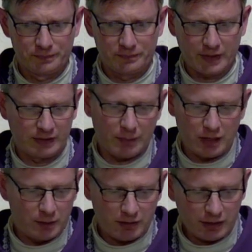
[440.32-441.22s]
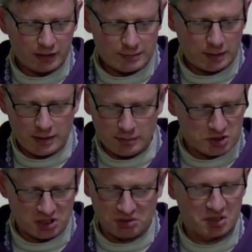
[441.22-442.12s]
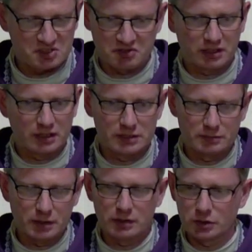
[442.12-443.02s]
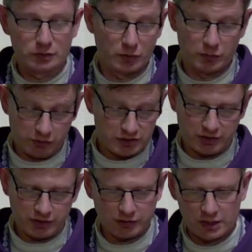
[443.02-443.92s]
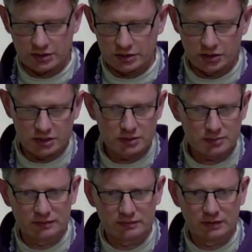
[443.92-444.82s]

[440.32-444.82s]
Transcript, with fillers: And that may not be recognized by people, just like it wasn't recognized in Mary, Joseph, it wasn't recognized in Jesus himself.